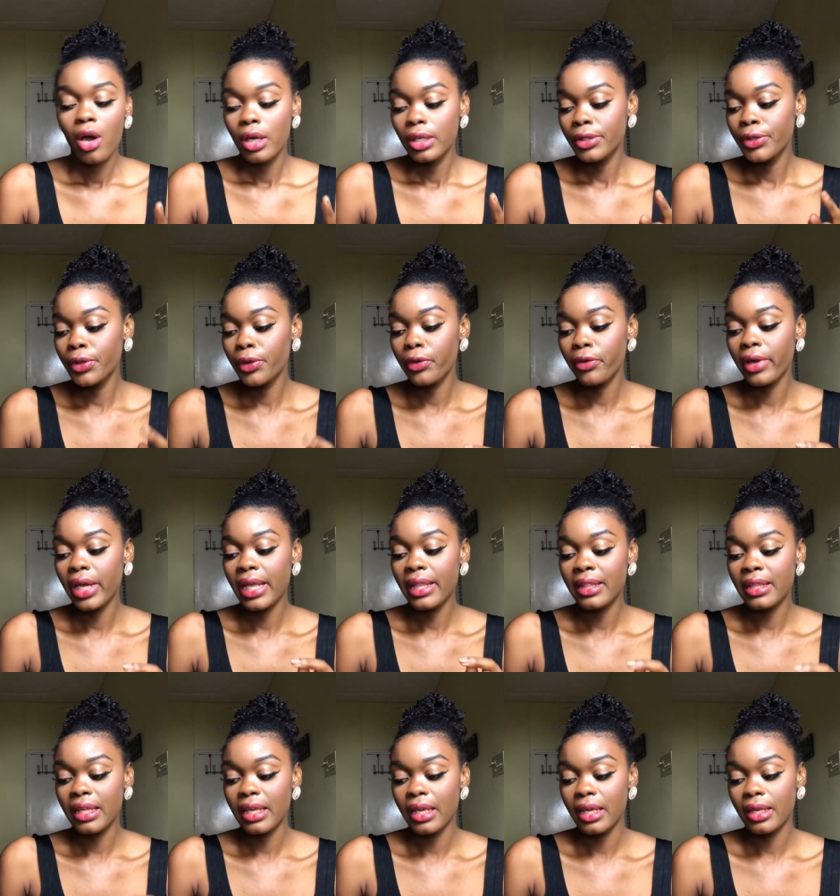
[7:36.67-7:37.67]
during
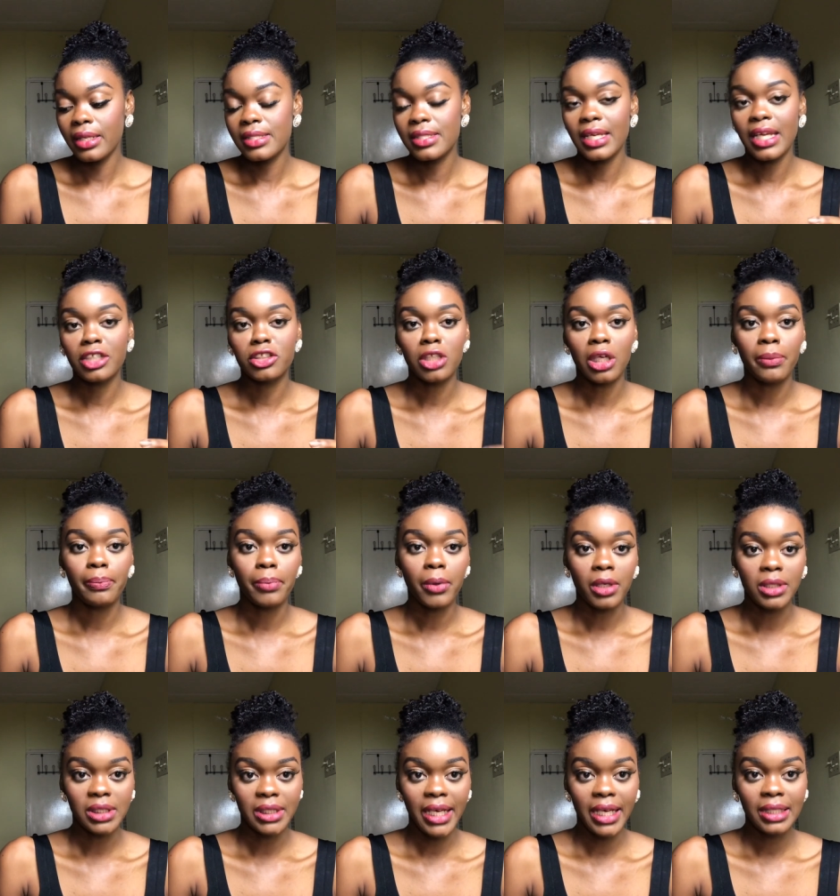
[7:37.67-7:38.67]
the selection
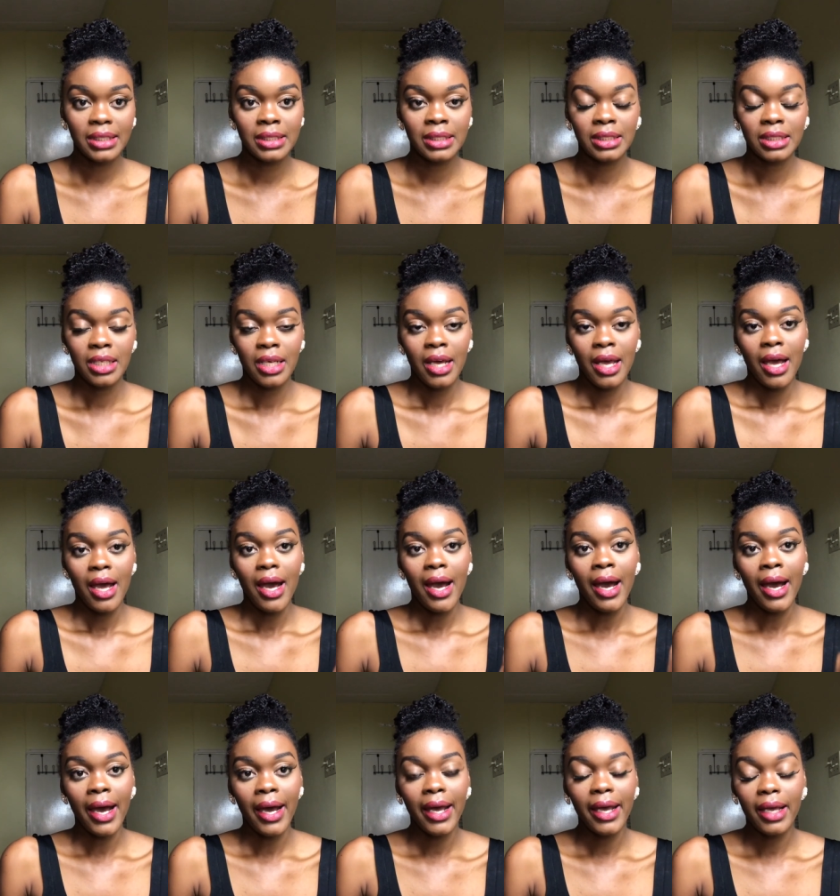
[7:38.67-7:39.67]
process.
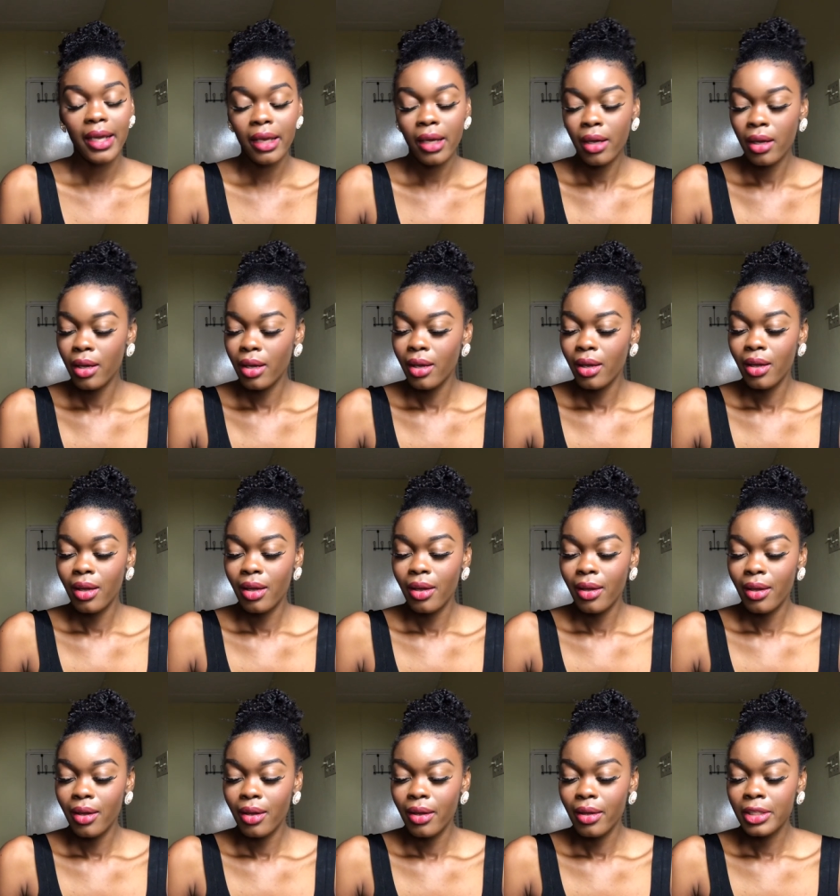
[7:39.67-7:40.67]
I
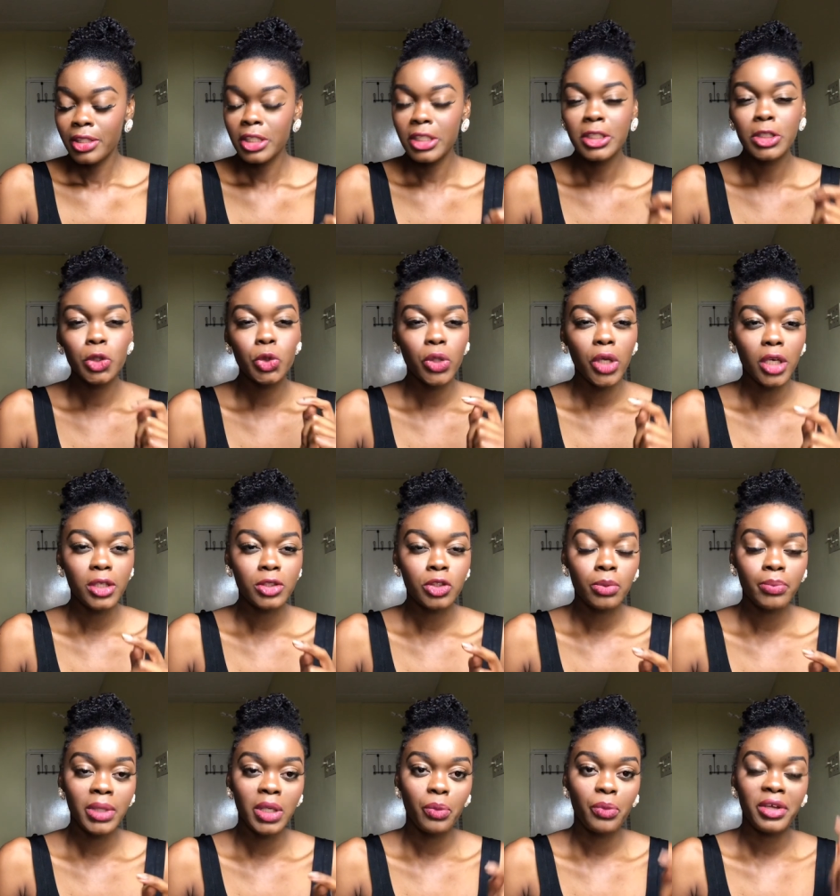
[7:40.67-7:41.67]
she stood up to
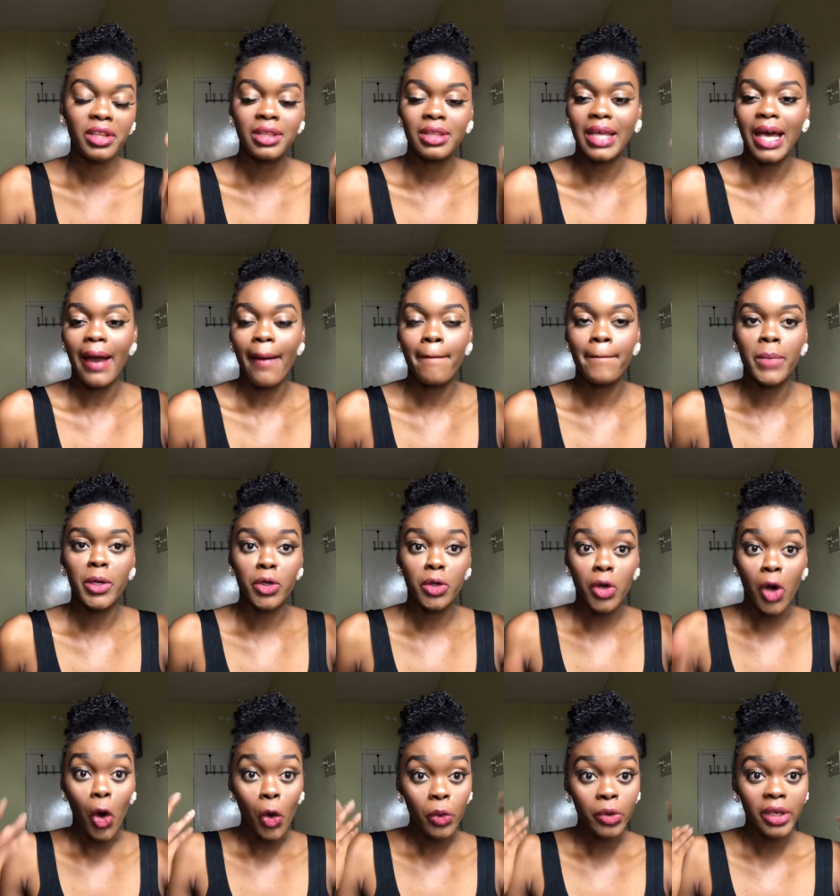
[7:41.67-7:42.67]
me with that
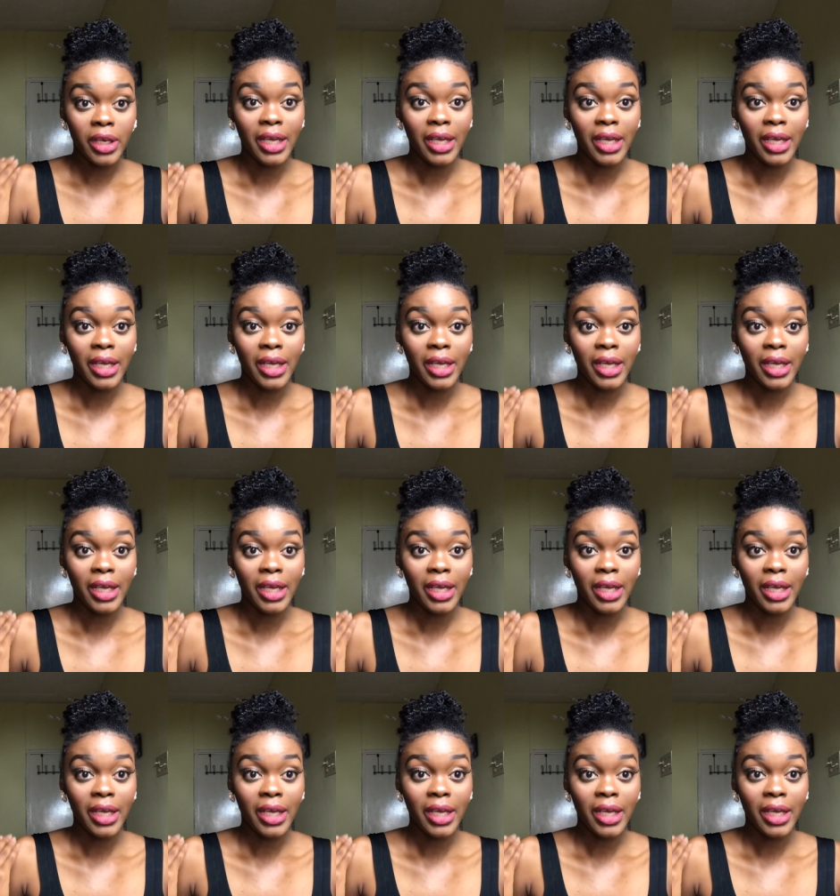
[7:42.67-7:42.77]
brown